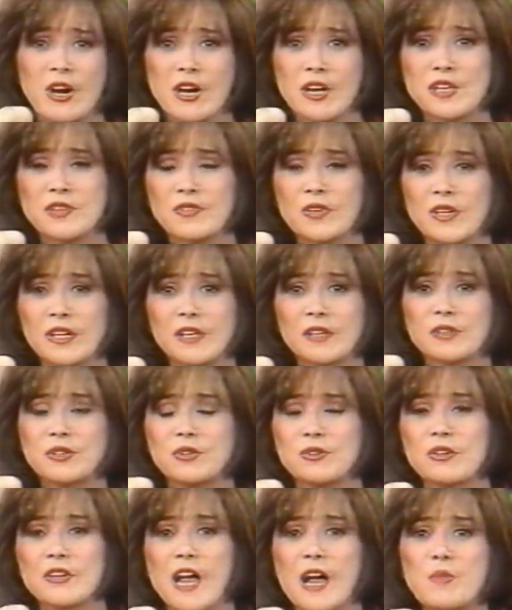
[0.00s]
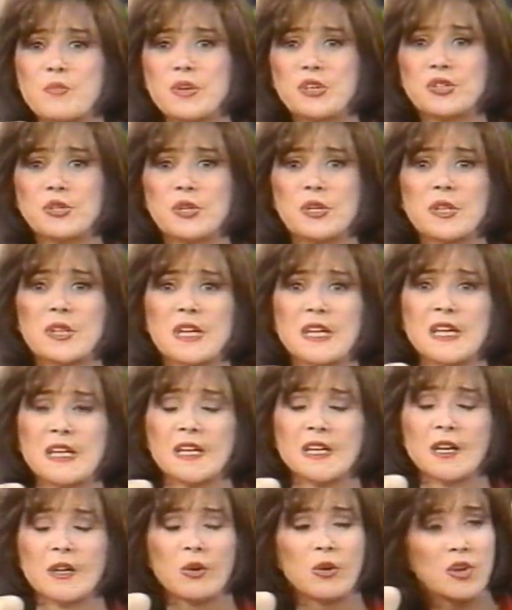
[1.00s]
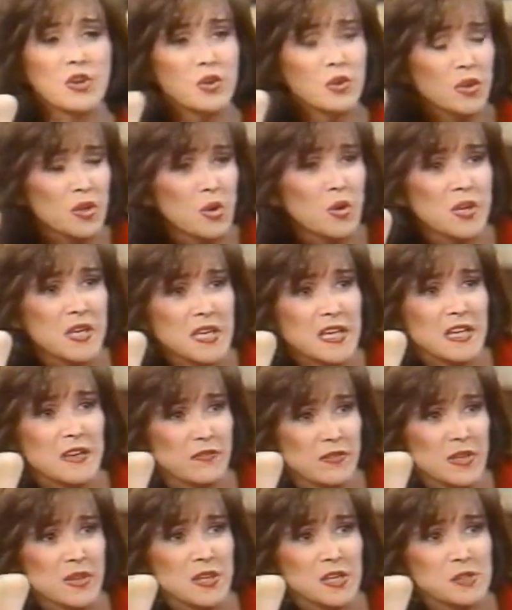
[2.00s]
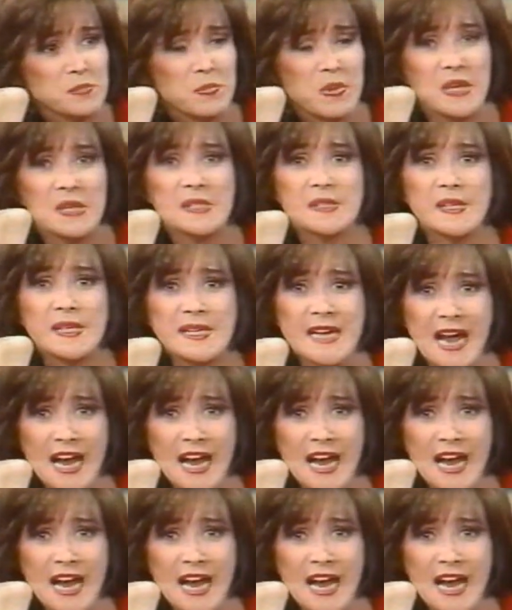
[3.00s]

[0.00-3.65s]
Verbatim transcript: cottage for a little tour, and we took the, or you're going to give in this piece, the